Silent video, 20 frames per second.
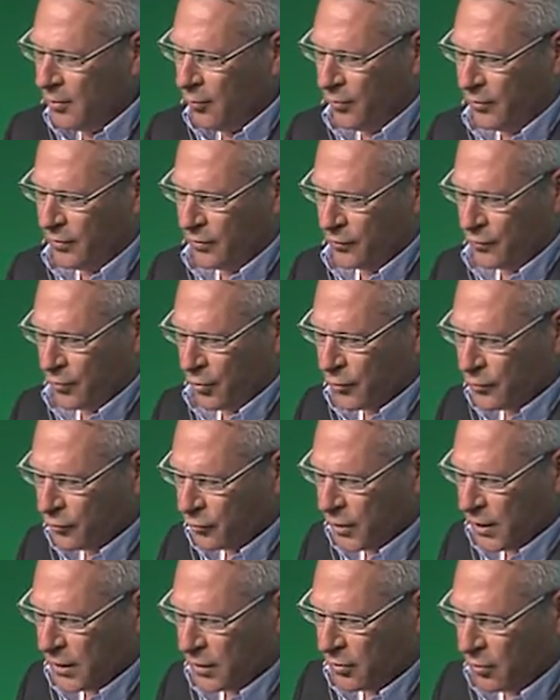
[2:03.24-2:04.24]
with a
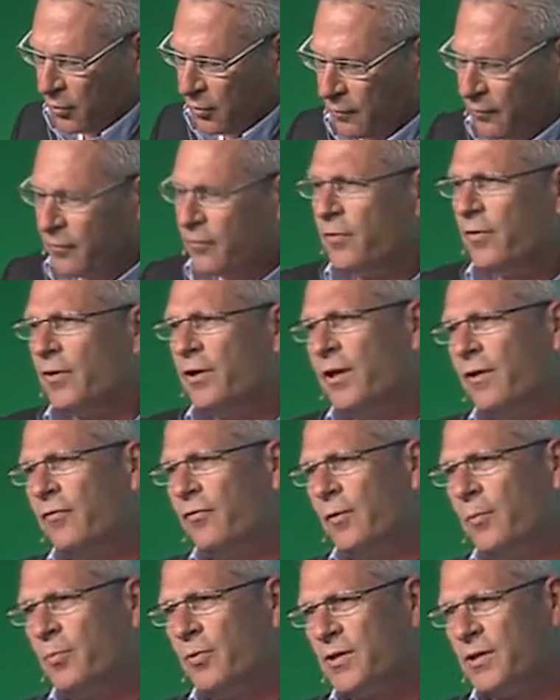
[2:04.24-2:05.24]
growth rate of
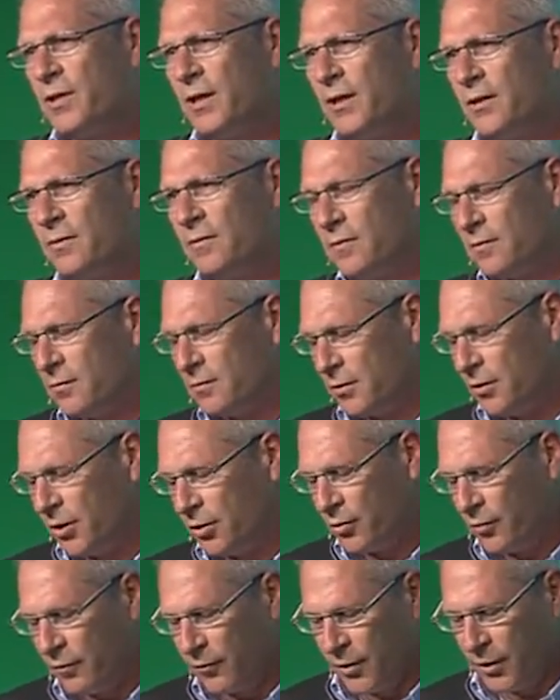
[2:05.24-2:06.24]
33 percent
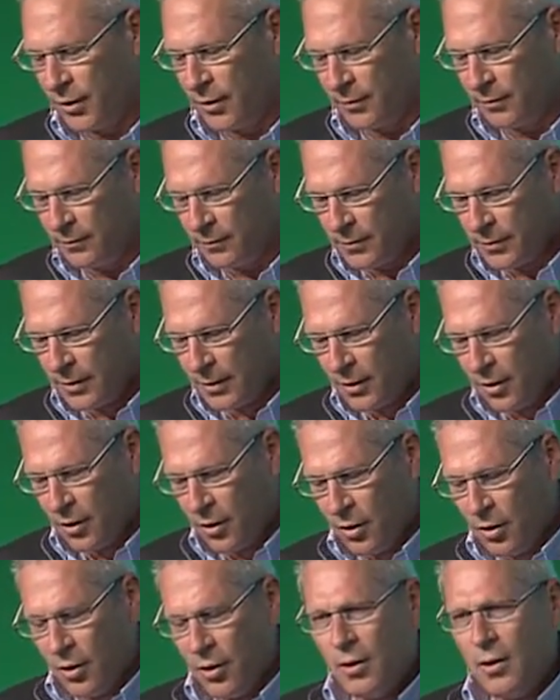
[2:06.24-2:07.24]
year over year.
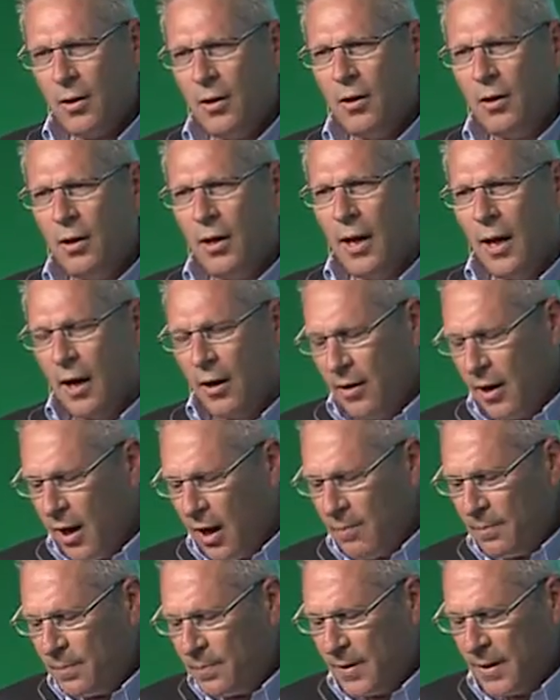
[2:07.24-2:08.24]
Our
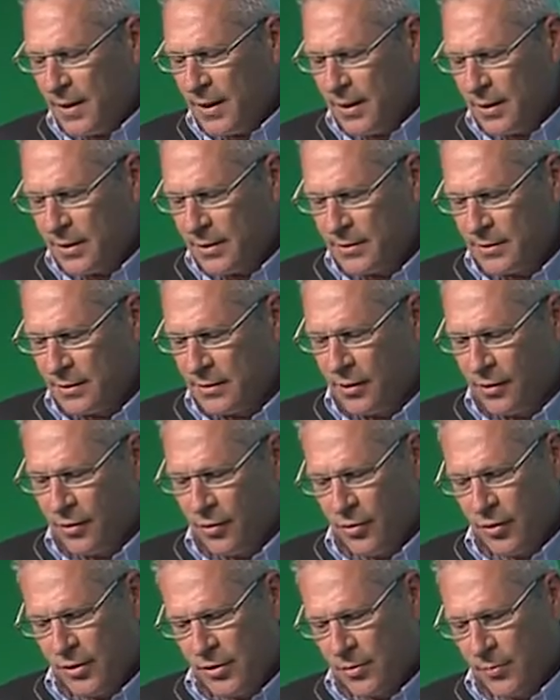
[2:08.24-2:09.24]
app uh,
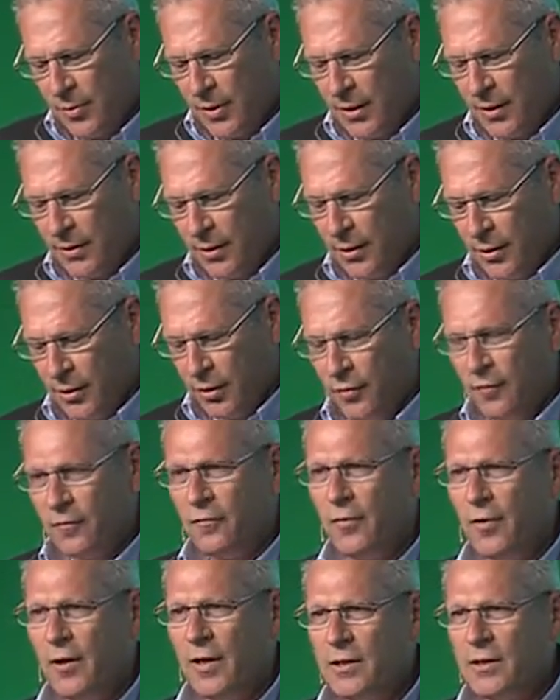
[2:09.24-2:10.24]
scenario is a bit uh, new
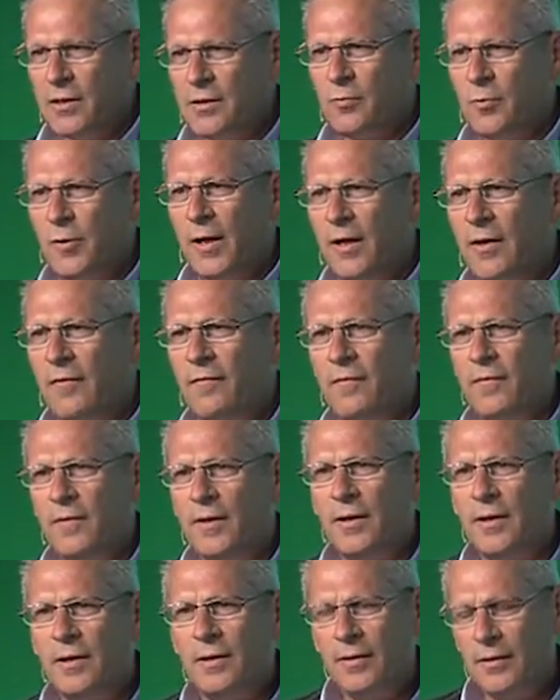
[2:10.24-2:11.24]
for us. We have
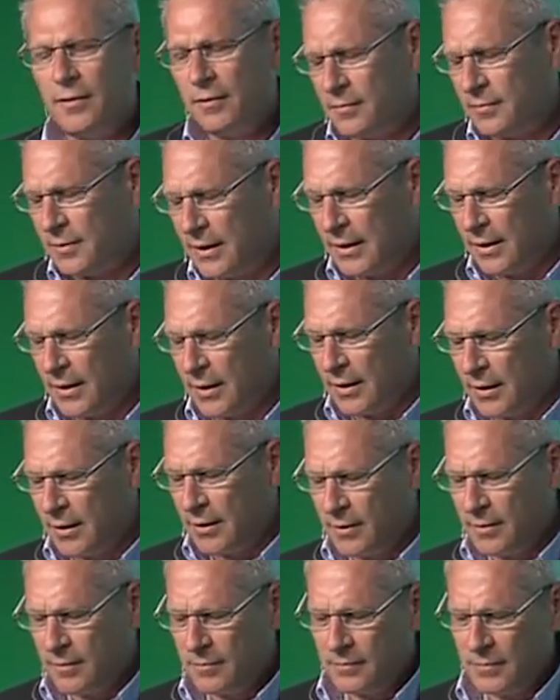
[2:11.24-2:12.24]
uh,
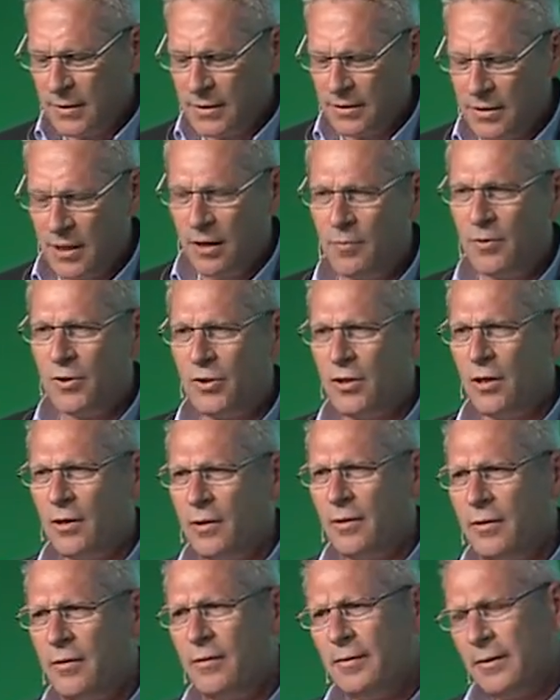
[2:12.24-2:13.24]
uh established
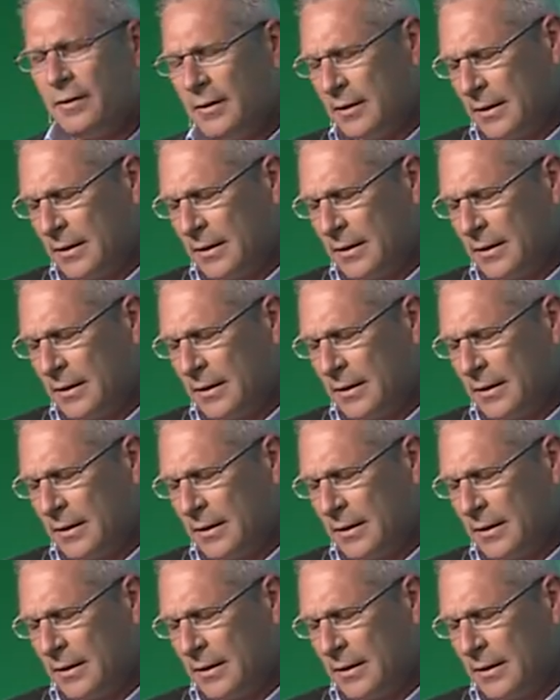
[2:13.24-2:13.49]
our